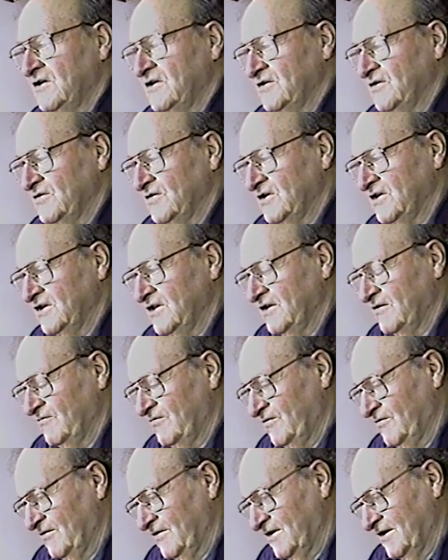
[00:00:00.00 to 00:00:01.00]
You get in
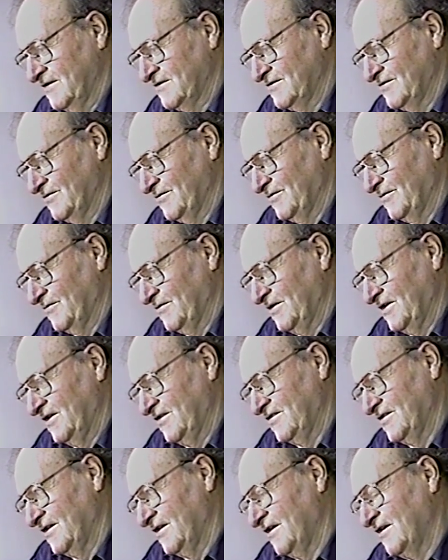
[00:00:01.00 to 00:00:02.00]
for that storm. Well, he
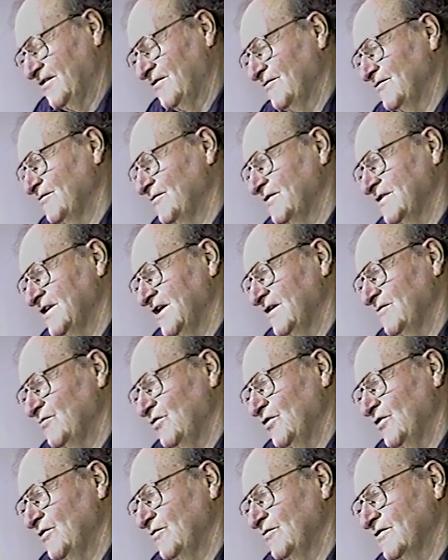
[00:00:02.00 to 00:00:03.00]
said, I don't know what that
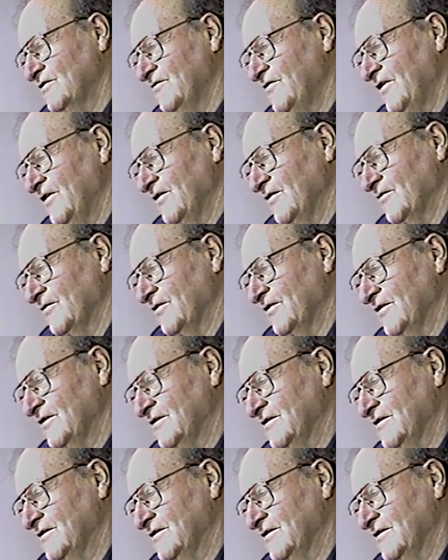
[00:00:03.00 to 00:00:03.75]
boy was following,